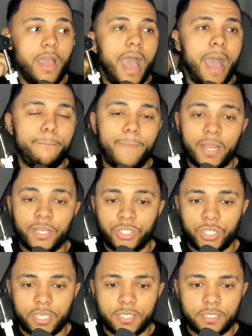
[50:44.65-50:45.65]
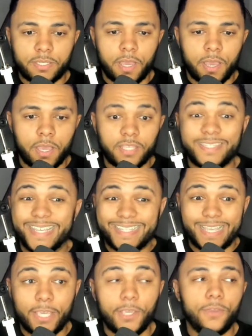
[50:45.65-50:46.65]
at Manchester
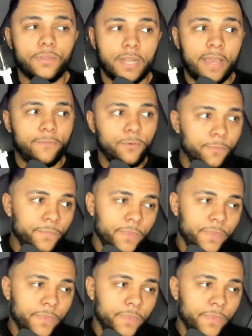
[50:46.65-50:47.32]
City youth level,